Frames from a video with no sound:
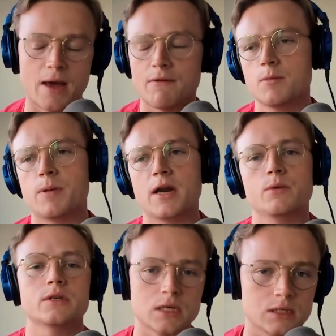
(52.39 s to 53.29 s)
Everybody
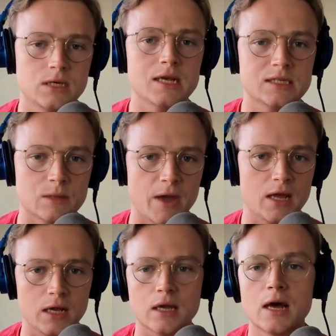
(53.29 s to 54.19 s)
was
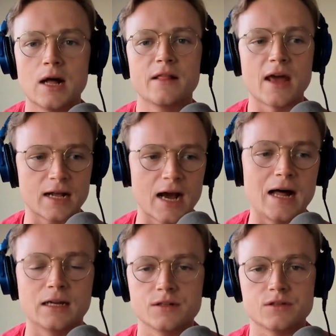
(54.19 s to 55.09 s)
anticipating that
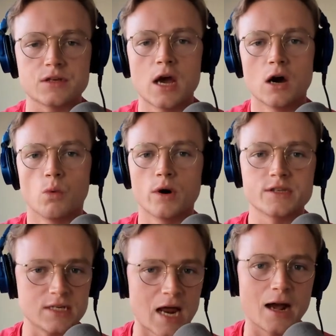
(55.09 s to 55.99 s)
Collins
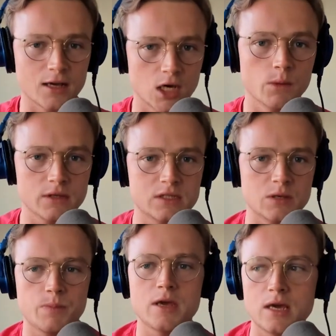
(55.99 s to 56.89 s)
was not going to
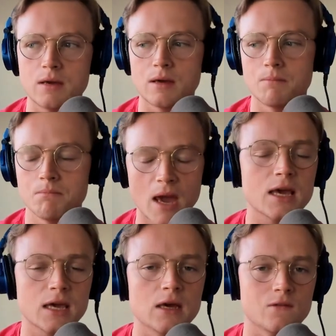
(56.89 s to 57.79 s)
be
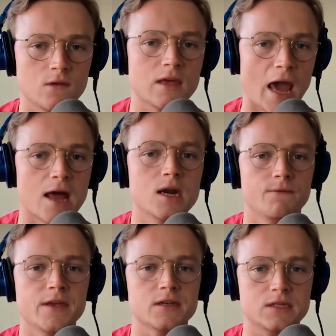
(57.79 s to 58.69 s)
making it to the end
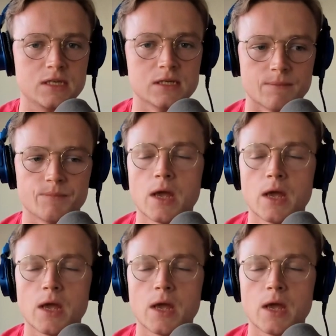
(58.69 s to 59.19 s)
of this season.